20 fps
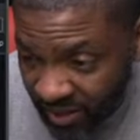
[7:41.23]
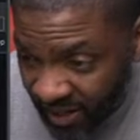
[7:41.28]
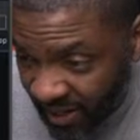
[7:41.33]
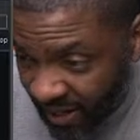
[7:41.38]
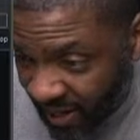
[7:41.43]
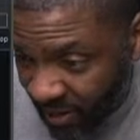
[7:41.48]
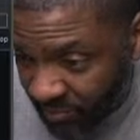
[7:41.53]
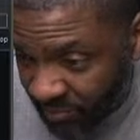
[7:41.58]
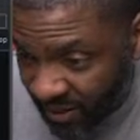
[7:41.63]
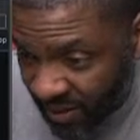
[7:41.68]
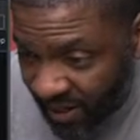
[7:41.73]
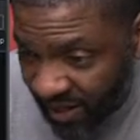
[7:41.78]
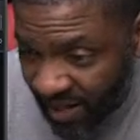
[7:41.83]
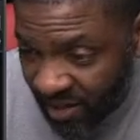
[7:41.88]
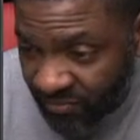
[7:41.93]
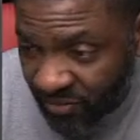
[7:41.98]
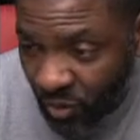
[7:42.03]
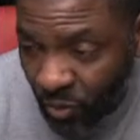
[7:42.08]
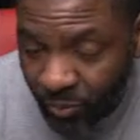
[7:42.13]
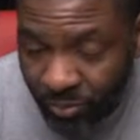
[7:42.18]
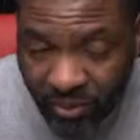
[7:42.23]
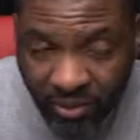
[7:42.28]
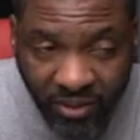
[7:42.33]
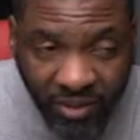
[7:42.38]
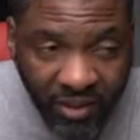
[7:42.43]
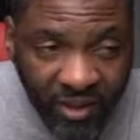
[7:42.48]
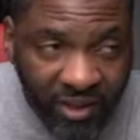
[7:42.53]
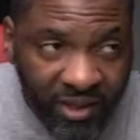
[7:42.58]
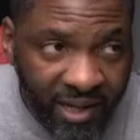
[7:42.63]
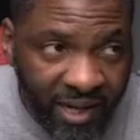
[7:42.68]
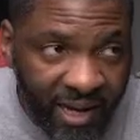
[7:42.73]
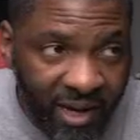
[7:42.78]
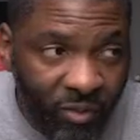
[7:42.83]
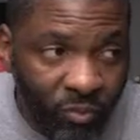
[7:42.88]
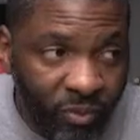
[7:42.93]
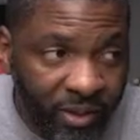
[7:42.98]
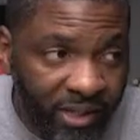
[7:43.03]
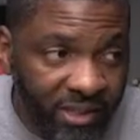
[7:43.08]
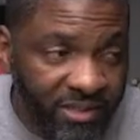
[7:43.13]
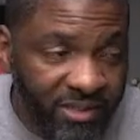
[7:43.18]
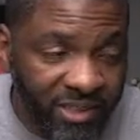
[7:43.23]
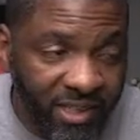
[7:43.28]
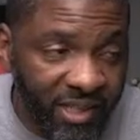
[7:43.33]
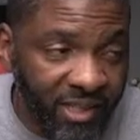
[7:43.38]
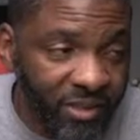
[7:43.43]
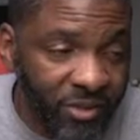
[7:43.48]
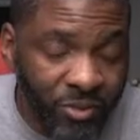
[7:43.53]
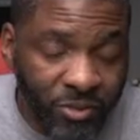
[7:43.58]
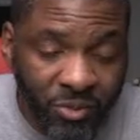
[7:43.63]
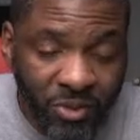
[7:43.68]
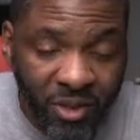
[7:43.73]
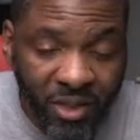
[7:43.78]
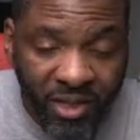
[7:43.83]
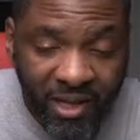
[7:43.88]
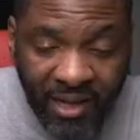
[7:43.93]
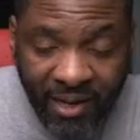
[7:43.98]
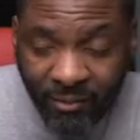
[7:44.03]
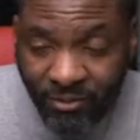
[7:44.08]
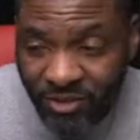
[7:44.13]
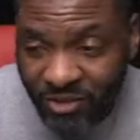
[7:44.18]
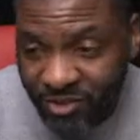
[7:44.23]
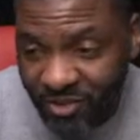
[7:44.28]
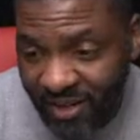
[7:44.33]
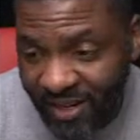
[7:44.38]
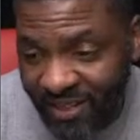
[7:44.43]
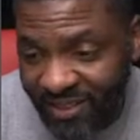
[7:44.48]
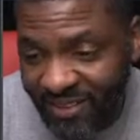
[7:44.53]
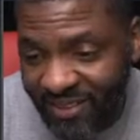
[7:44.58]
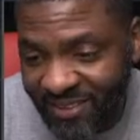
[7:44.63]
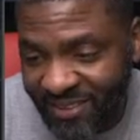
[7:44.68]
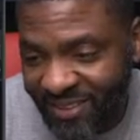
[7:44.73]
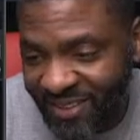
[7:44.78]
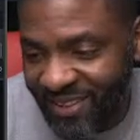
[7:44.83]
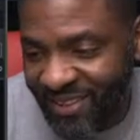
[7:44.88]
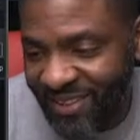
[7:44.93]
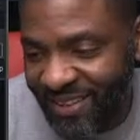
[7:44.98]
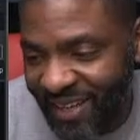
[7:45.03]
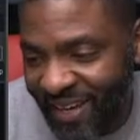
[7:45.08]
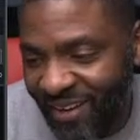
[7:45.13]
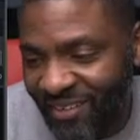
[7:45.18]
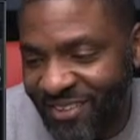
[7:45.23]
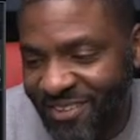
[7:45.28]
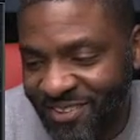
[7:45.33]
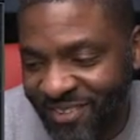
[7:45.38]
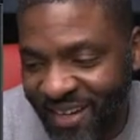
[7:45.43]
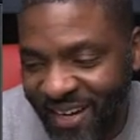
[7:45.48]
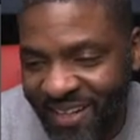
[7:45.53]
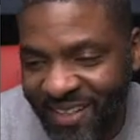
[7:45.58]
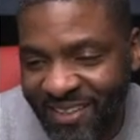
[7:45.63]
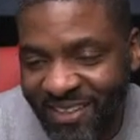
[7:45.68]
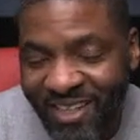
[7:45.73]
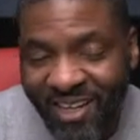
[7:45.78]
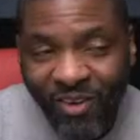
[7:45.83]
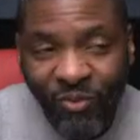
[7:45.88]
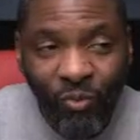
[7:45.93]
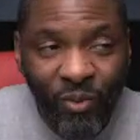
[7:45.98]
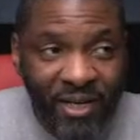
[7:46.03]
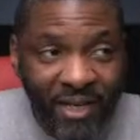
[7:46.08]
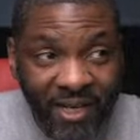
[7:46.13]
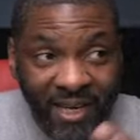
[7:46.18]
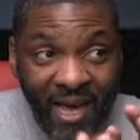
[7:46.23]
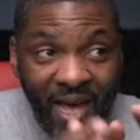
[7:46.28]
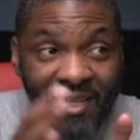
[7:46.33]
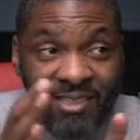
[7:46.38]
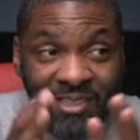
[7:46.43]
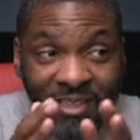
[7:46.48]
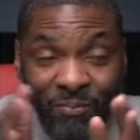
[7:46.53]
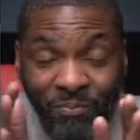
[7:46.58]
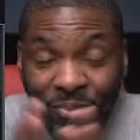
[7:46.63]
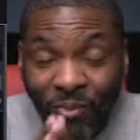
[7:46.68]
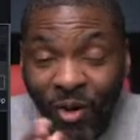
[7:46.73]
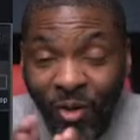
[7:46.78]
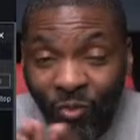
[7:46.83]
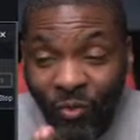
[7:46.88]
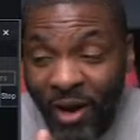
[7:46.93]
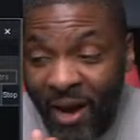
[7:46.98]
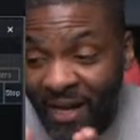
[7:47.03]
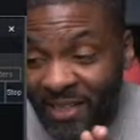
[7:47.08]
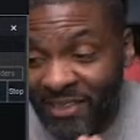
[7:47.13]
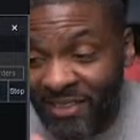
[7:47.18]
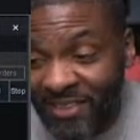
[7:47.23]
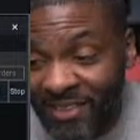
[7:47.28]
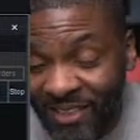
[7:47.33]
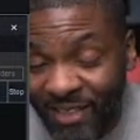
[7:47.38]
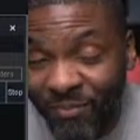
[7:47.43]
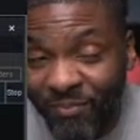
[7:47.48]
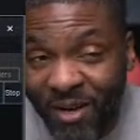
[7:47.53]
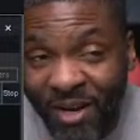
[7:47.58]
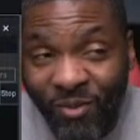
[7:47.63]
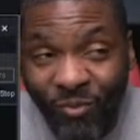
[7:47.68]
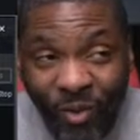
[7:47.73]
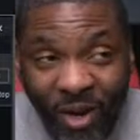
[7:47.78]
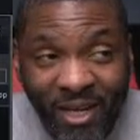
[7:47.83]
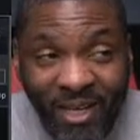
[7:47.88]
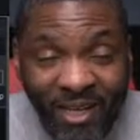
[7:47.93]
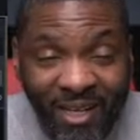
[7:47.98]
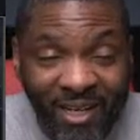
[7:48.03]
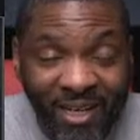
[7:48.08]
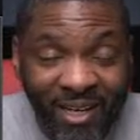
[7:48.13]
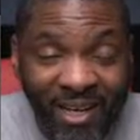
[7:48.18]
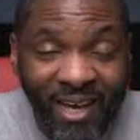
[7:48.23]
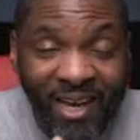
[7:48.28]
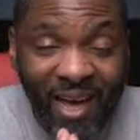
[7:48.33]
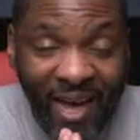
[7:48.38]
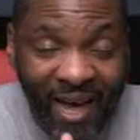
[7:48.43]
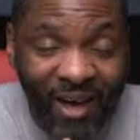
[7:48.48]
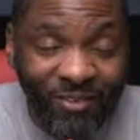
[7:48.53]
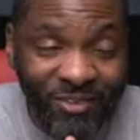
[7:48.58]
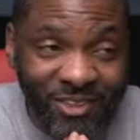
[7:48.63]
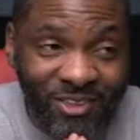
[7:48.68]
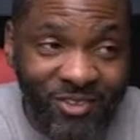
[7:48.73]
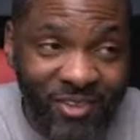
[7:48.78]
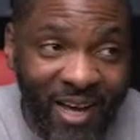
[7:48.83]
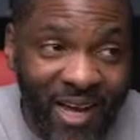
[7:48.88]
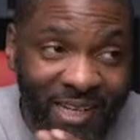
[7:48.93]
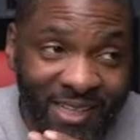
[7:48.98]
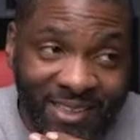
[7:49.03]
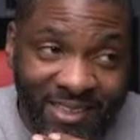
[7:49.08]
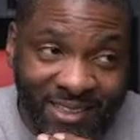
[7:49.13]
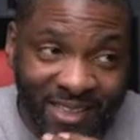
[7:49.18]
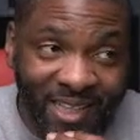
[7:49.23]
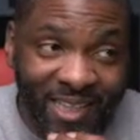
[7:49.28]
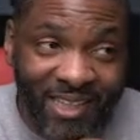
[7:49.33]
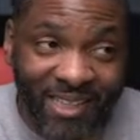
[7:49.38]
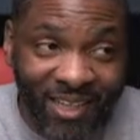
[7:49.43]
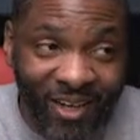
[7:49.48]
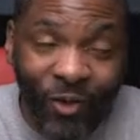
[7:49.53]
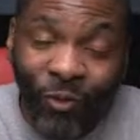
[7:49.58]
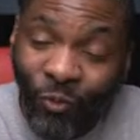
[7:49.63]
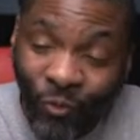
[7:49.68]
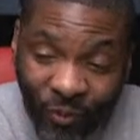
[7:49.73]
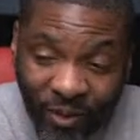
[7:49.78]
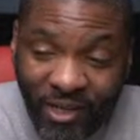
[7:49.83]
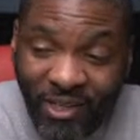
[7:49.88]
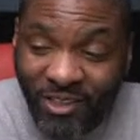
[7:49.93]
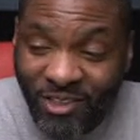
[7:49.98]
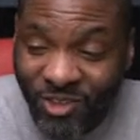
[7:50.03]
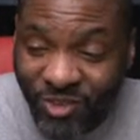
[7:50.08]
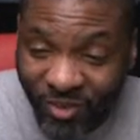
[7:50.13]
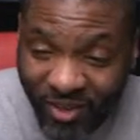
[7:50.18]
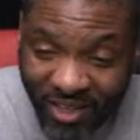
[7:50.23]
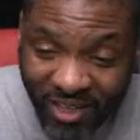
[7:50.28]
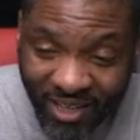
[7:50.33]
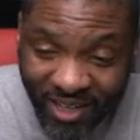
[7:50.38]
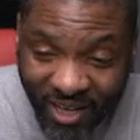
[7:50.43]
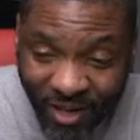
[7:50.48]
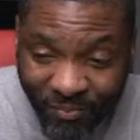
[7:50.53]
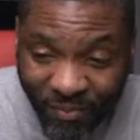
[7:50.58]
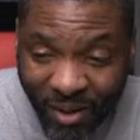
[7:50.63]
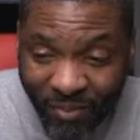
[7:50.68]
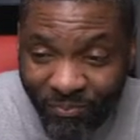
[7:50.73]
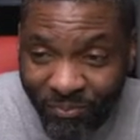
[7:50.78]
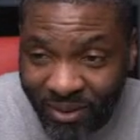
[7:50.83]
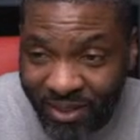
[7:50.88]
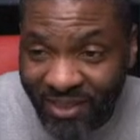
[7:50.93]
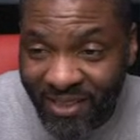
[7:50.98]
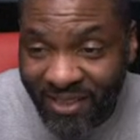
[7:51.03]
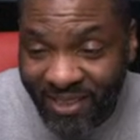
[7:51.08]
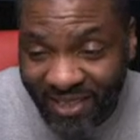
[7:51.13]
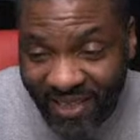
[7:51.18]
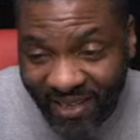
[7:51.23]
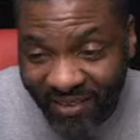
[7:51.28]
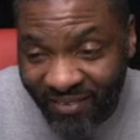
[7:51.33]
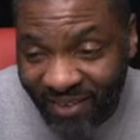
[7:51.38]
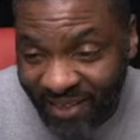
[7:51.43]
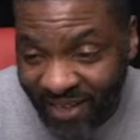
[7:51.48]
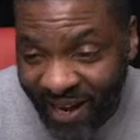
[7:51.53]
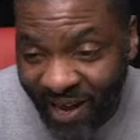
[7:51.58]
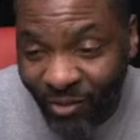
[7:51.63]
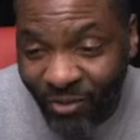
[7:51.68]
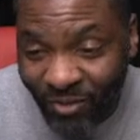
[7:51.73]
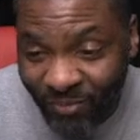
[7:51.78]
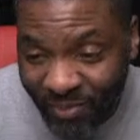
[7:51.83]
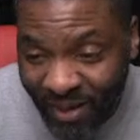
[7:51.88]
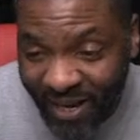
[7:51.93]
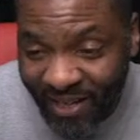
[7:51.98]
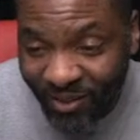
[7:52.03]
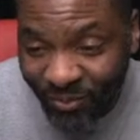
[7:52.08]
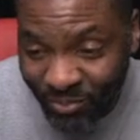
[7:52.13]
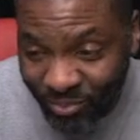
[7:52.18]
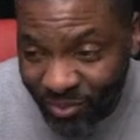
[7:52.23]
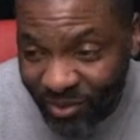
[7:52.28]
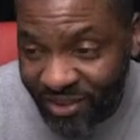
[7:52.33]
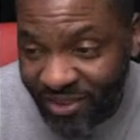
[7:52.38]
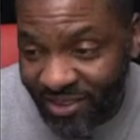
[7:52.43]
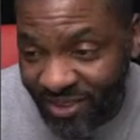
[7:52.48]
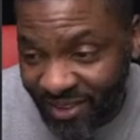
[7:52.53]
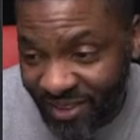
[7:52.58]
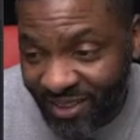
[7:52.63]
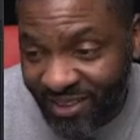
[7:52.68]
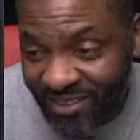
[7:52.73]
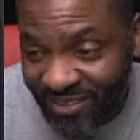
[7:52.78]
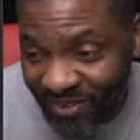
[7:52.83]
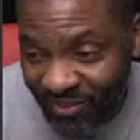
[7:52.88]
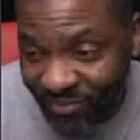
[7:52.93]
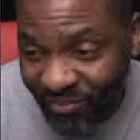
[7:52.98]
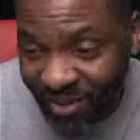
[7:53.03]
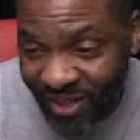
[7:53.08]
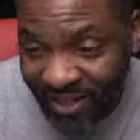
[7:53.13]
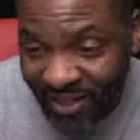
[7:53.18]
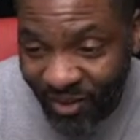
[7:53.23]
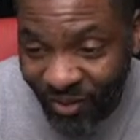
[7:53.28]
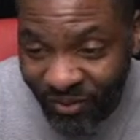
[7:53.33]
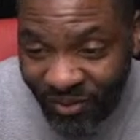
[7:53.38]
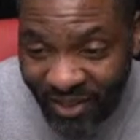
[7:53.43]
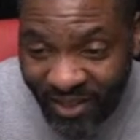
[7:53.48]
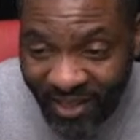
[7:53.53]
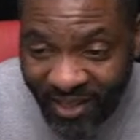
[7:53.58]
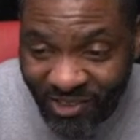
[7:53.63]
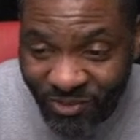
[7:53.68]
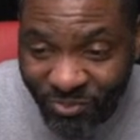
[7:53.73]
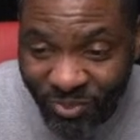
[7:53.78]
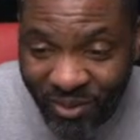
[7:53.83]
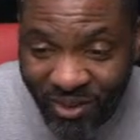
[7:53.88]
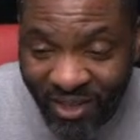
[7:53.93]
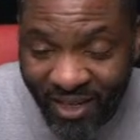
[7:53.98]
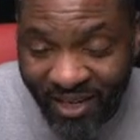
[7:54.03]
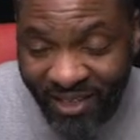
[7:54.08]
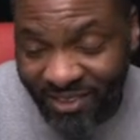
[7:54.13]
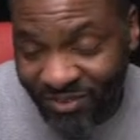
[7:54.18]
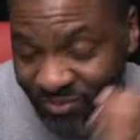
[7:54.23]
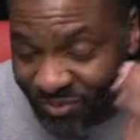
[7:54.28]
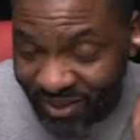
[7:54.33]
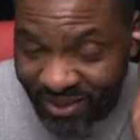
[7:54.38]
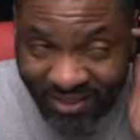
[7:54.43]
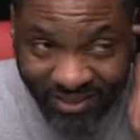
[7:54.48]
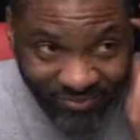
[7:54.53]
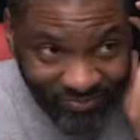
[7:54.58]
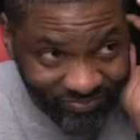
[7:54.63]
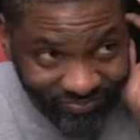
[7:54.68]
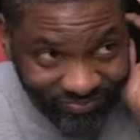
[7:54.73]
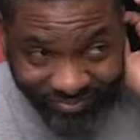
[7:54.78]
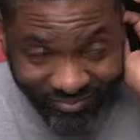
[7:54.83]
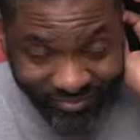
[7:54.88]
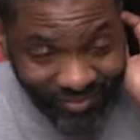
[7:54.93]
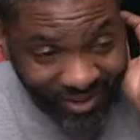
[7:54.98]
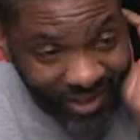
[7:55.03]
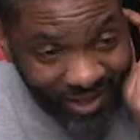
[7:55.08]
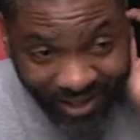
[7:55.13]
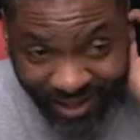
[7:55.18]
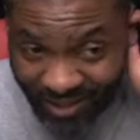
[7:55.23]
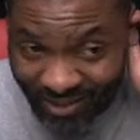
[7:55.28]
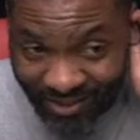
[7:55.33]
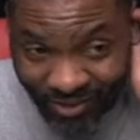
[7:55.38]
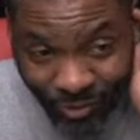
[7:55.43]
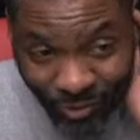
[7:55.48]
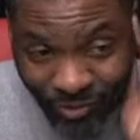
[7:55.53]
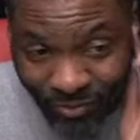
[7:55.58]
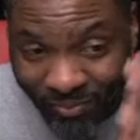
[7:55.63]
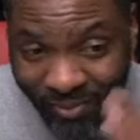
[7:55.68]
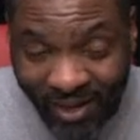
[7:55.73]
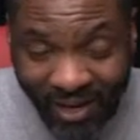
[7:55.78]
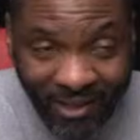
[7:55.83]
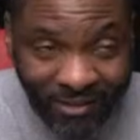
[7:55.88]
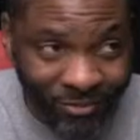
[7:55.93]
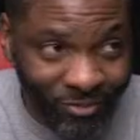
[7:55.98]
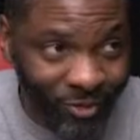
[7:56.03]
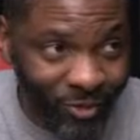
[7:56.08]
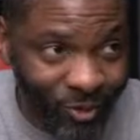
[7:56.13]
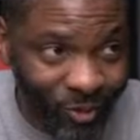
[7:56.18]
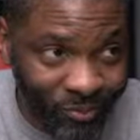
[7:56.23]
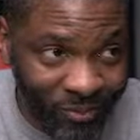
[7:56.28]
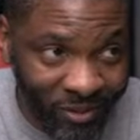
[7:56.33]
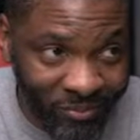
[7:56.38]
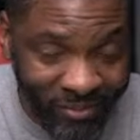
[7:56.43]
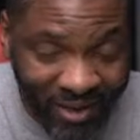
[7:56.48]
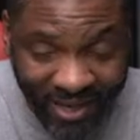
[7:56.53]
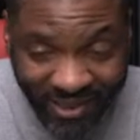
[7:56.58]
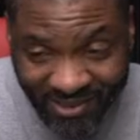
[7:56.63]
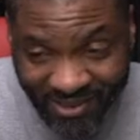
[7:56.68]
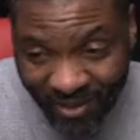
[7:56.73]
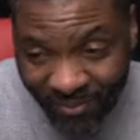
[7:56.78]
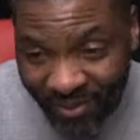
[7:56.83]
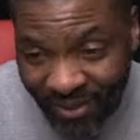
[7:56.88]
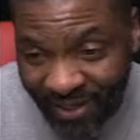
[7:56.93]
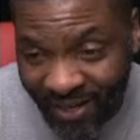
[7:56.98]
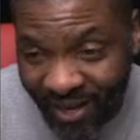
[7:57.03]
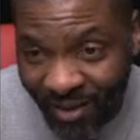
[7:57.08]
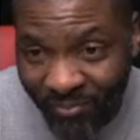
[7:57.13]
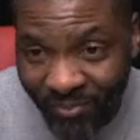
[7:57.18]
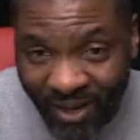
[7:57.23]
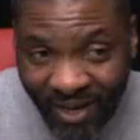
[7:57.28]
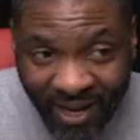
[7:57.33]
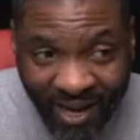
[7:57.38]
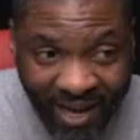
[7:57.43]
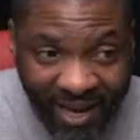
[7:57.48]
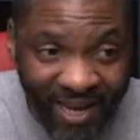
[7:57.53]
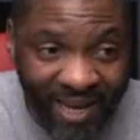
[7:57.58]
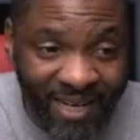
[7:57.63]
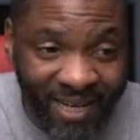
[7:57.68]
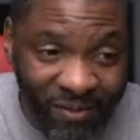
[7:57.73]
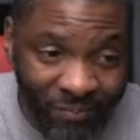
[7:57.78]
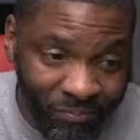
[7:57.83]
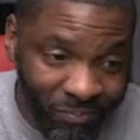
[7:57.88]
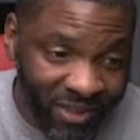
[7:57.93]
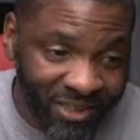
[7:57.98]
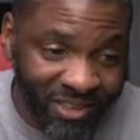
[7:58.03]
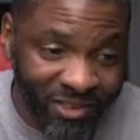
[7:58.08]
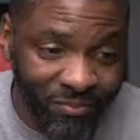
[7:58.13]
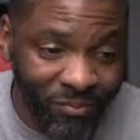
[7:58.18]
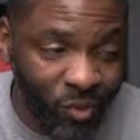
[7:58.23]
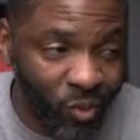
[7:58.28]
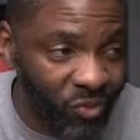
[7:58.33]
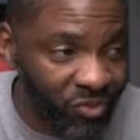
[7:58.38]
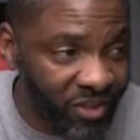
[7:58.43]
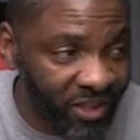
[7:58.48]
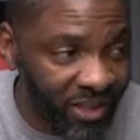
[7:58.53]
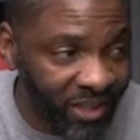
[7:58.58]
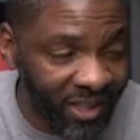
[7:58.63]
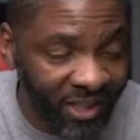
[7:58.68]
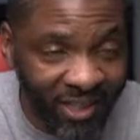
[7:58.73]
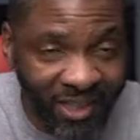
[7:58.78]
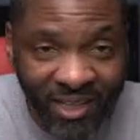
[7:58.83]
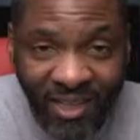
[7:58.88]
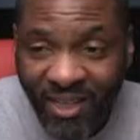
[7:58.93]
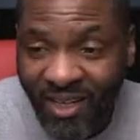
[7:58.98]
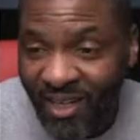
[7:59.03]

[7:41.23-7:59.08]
I happen to have open. Now I will tell you, I was trying to when it got to the point where I should have been waiting, I was trying to take a real trade in my big account. And I was about to put some money on the SPX, but I had to use the bathroom, and by the time I got back, I had to miss the move again.